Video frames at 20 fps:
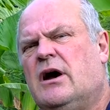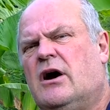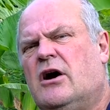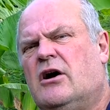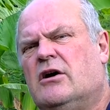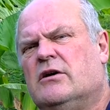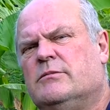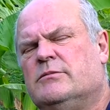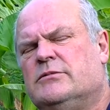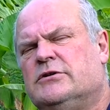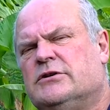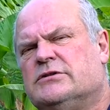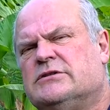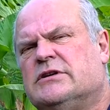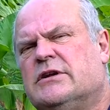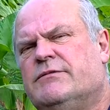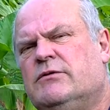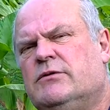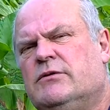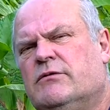I'm just
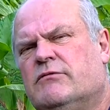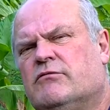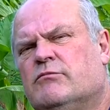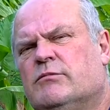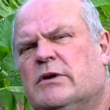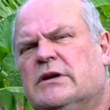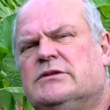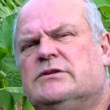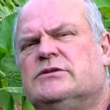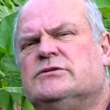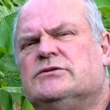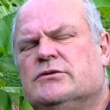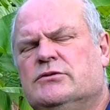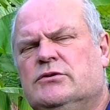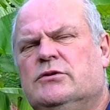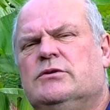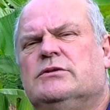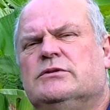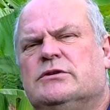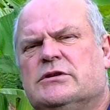giving you the information so
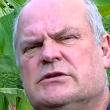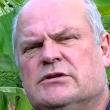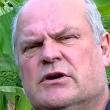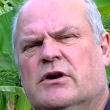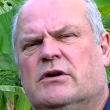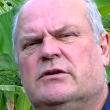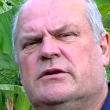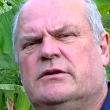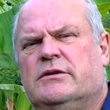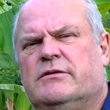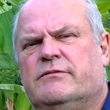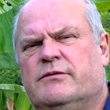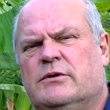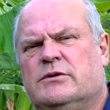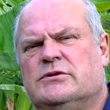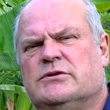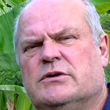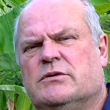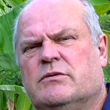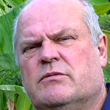that you can decide in the
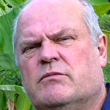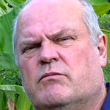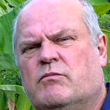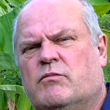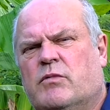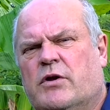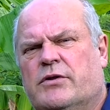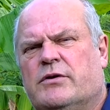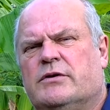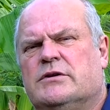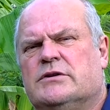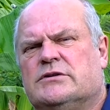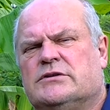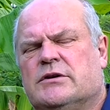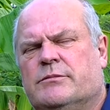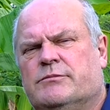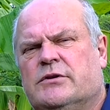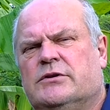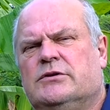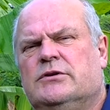future whether it's
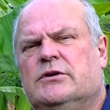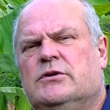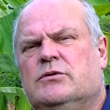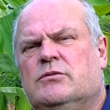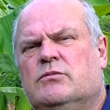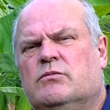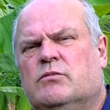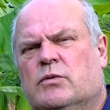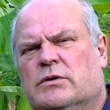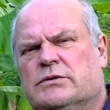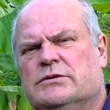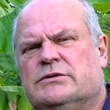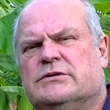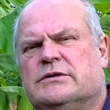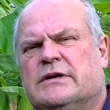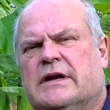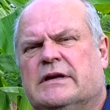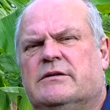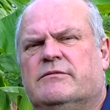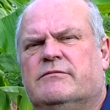something you want
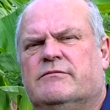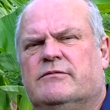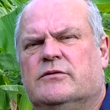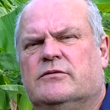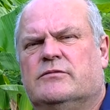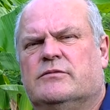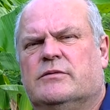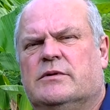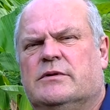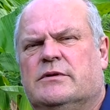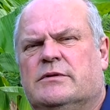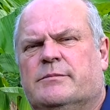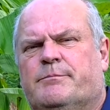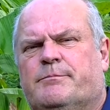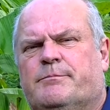to get involved with.